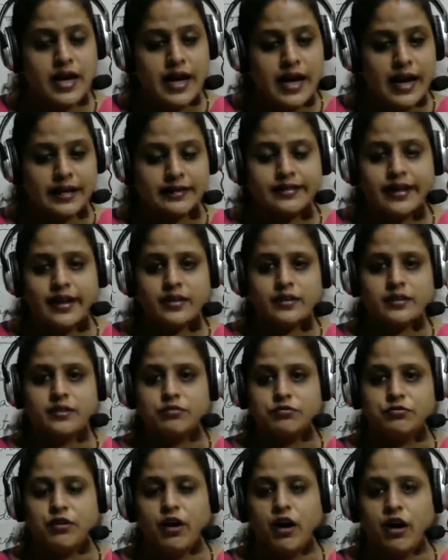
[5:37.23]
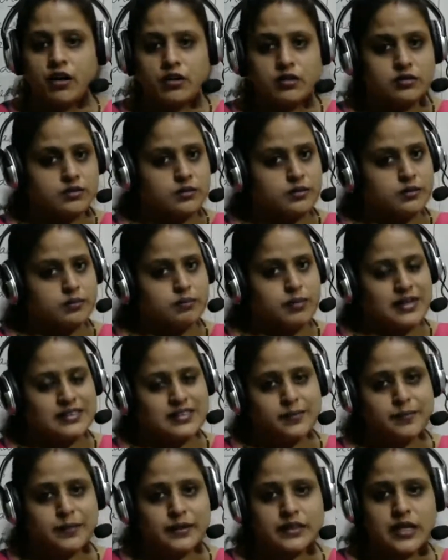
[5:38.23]
and then Fog,
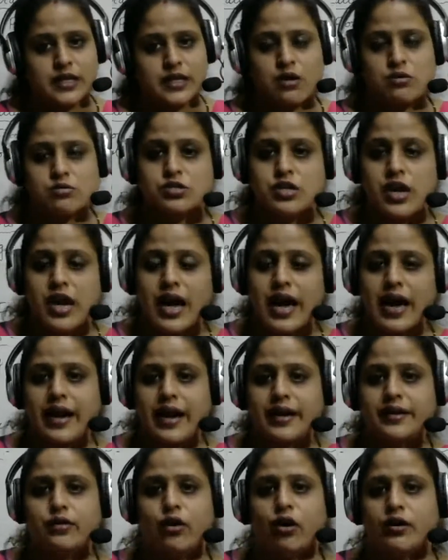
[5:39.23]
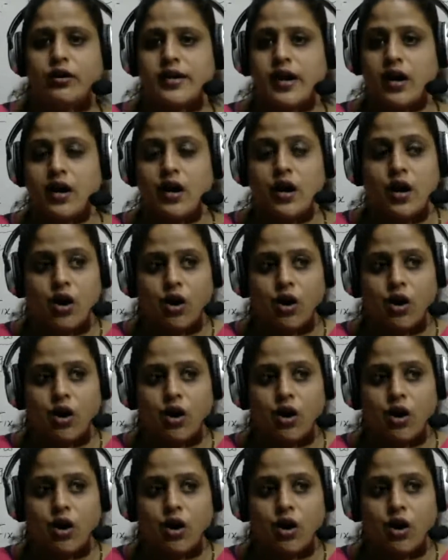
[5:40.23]
Passepartout, and Order.